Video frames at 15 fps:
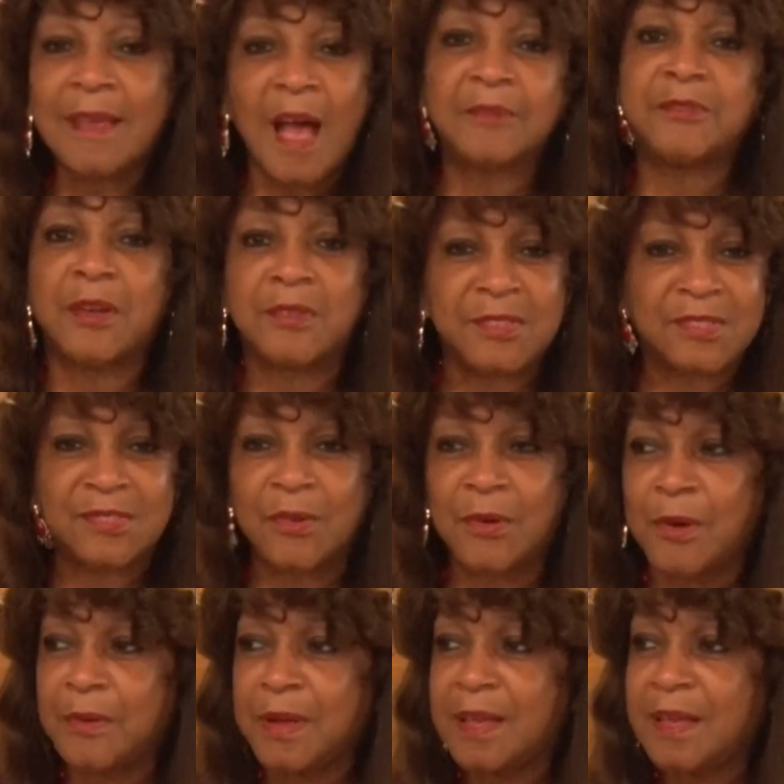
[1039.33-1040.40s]
y'all know the
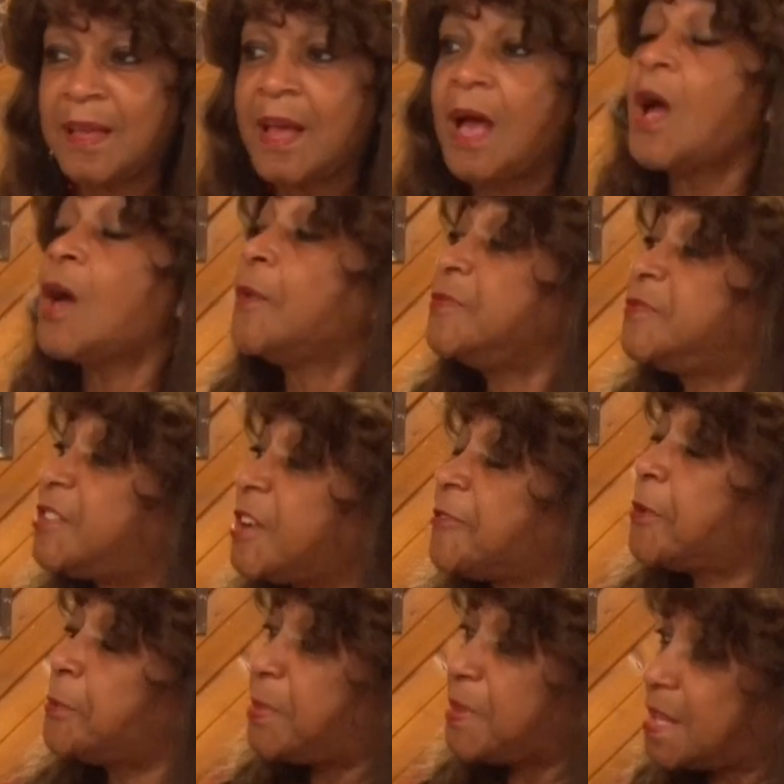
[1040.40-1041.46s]
story
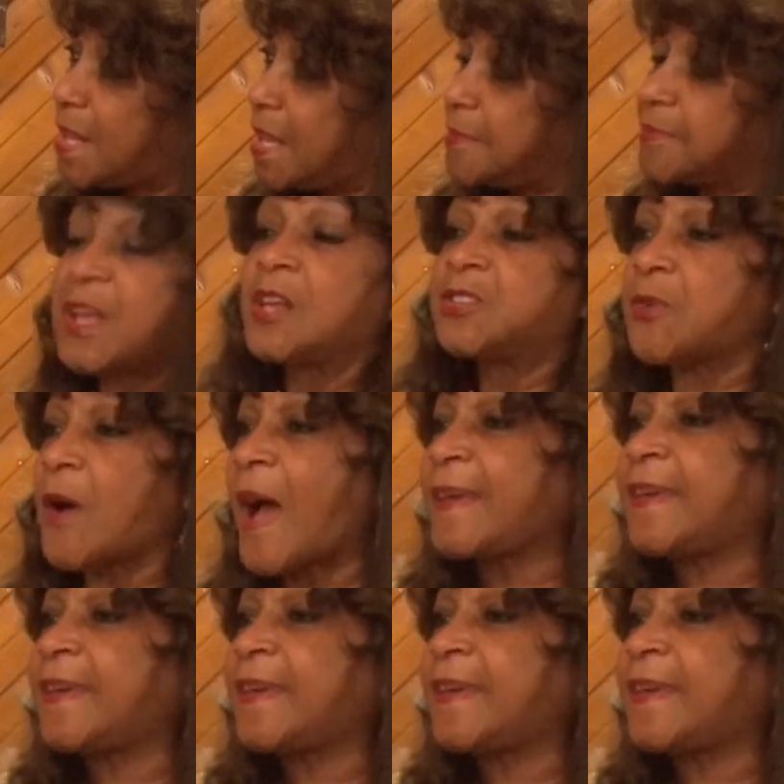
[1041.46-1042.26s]
different beliefs. So I